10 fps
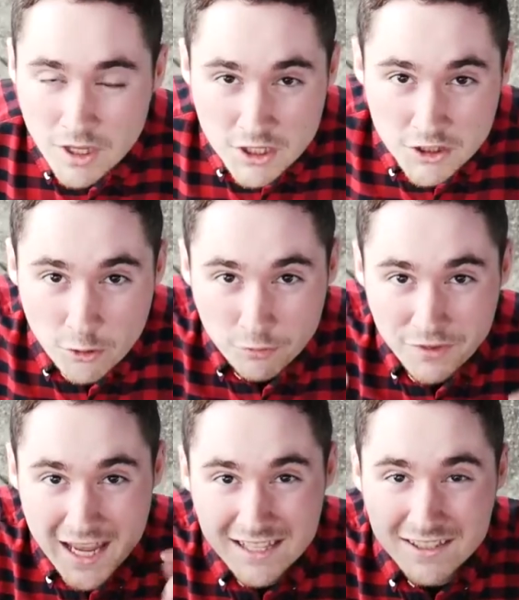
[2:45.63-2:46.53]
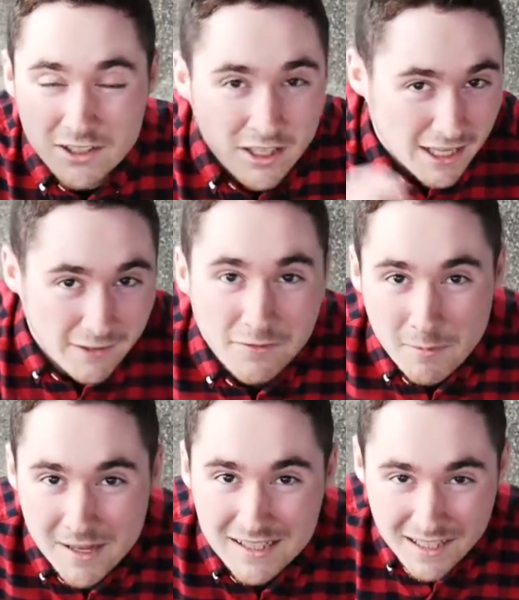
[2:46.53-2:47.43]
So that's it for
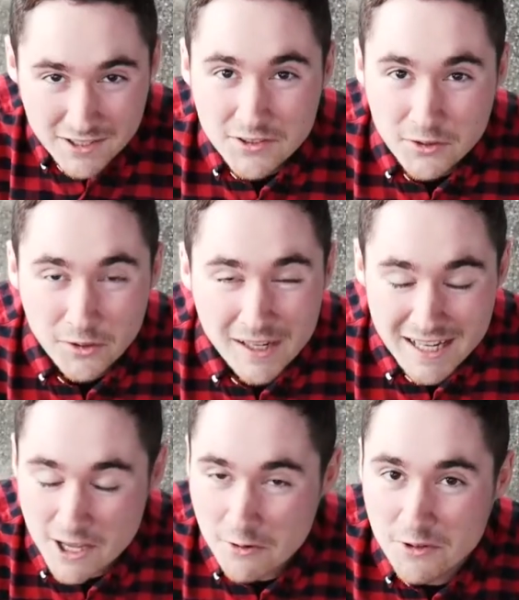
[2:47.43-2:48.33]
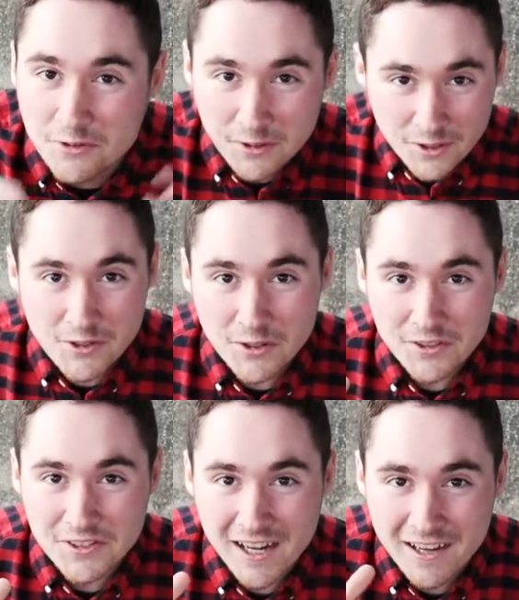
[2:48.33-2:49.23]
my second story. It was really
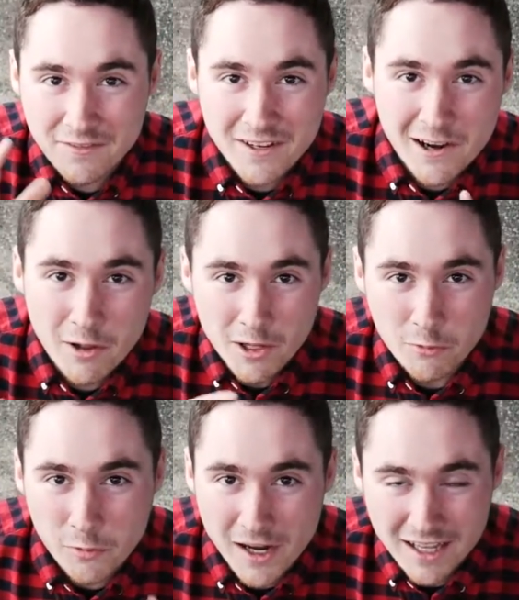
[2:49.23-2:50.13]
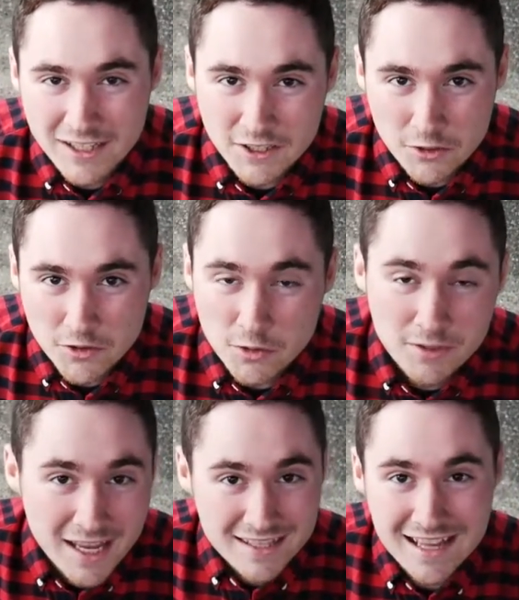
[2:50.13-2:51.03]
cool trying to figure out like what I could do. So
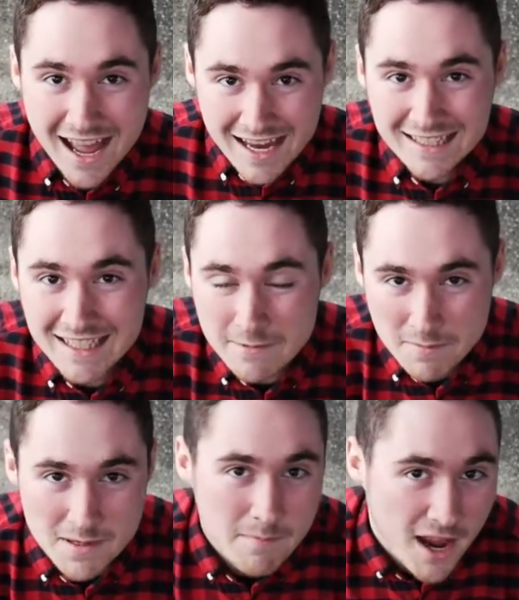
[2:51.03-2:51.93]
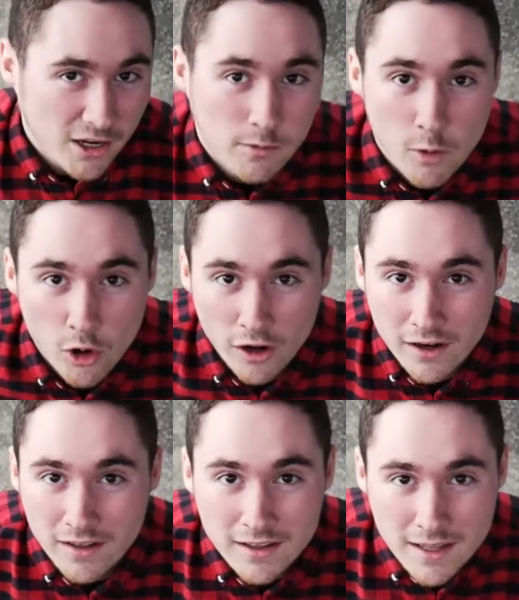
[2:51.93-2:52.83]
yes, I did meet
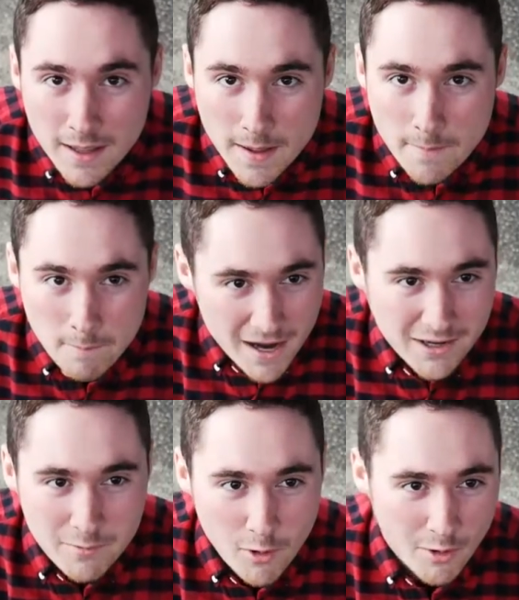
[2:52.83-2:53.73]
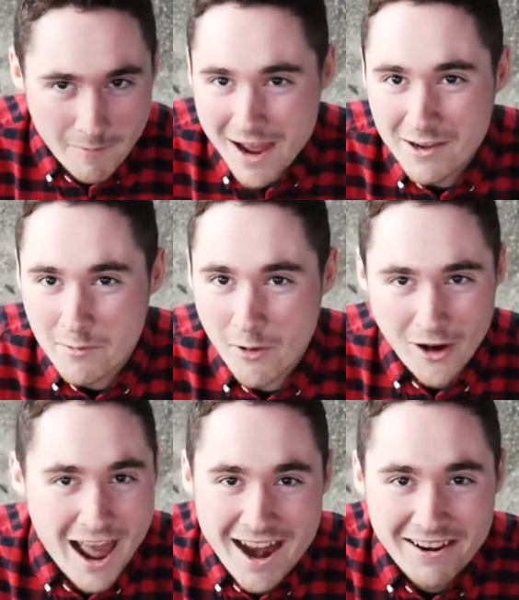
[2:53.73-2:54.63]
Macklemore.
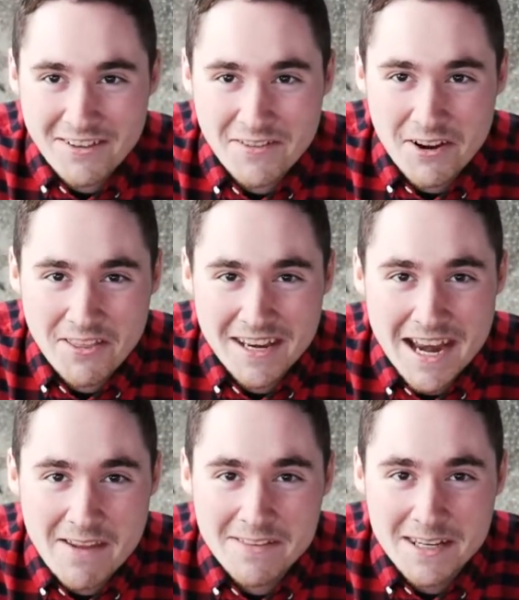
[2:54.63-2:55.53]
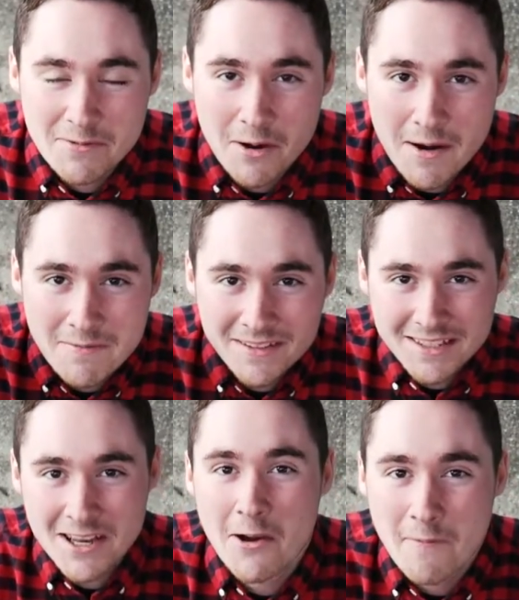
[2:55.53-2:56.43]
Macklemore, I don't even know the names anymore. I'm
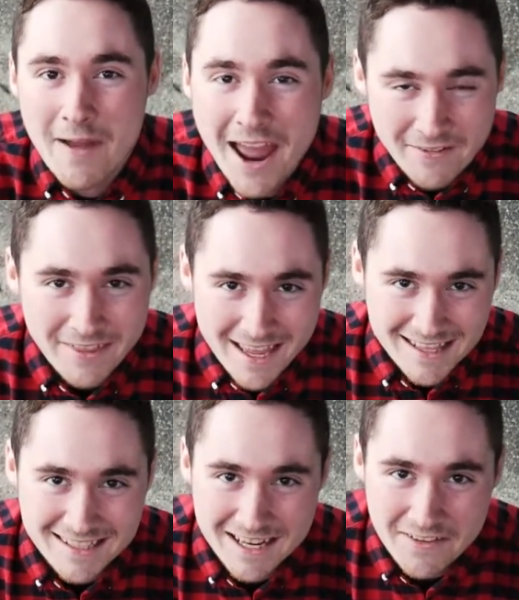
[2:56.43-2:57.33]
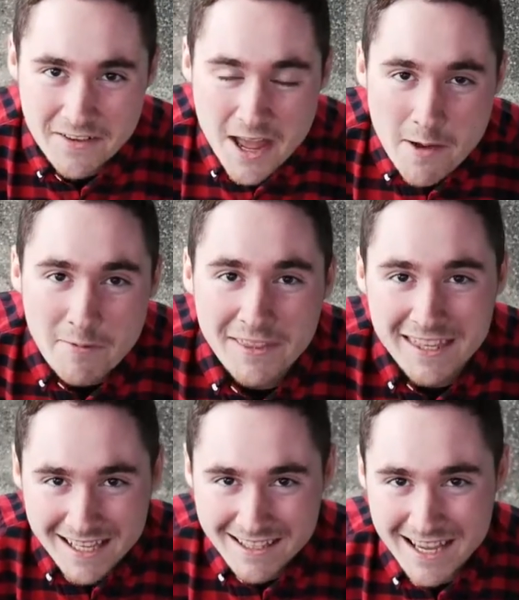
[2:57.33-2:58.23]
just so bad with that stuff. But
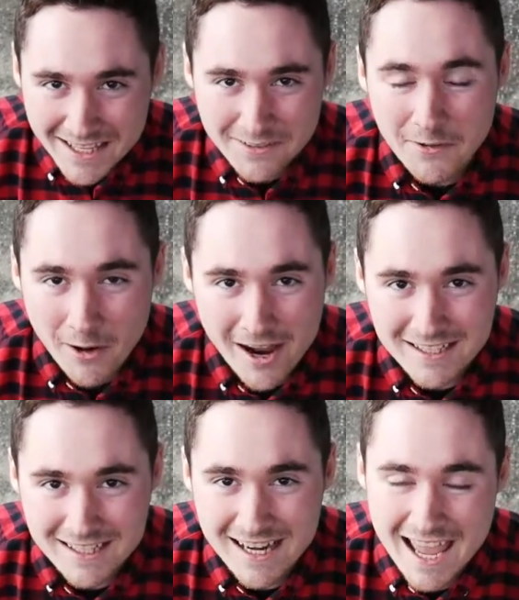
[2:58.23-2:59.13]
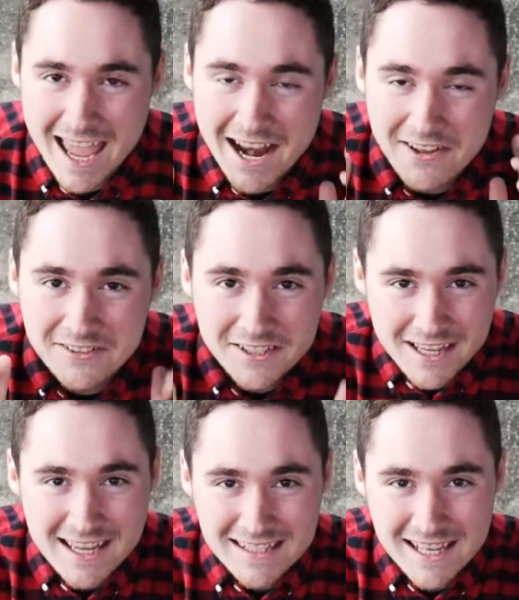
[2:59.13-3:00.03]
thank you guys for watching, and I'll
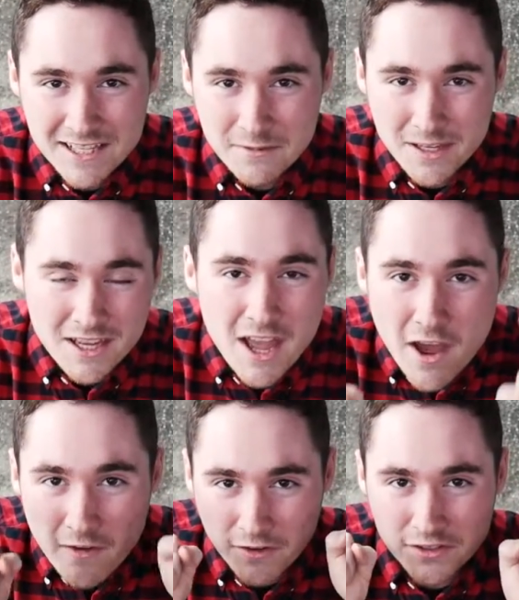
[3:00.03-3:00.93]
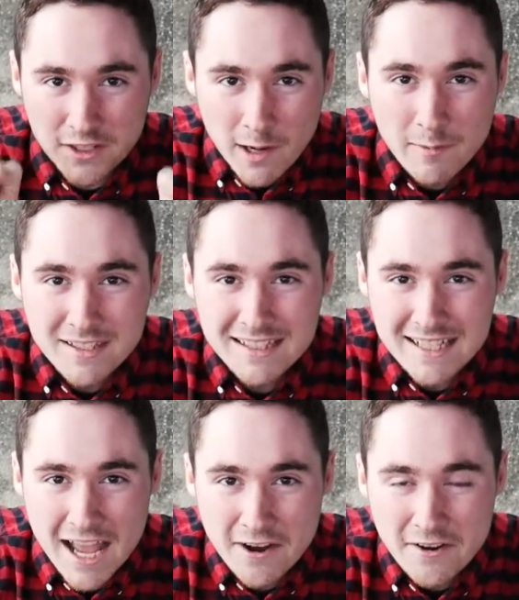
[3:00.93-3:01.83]
see you guys next week for Starbucks
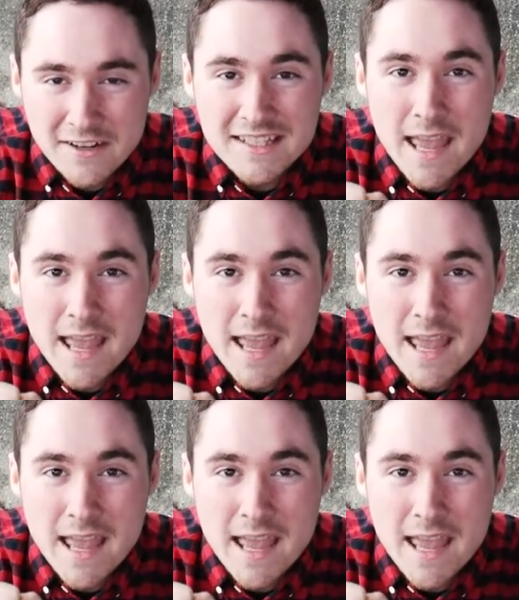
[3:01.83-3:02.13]
Encounters